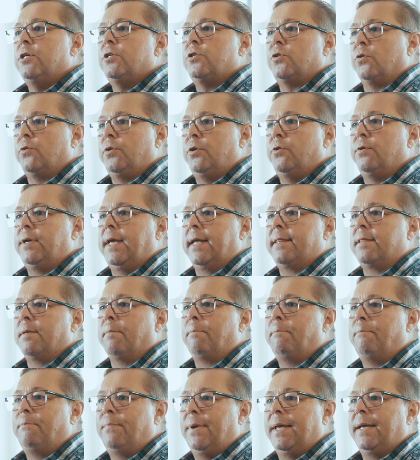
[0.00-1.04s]
so you get the
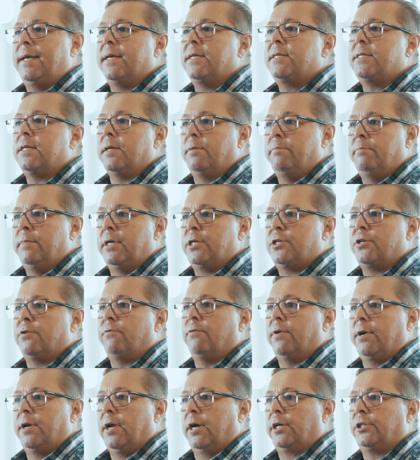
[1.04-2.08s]
biggest emission
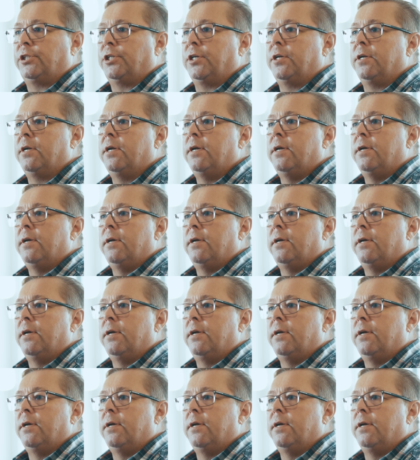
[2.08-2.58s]
reduction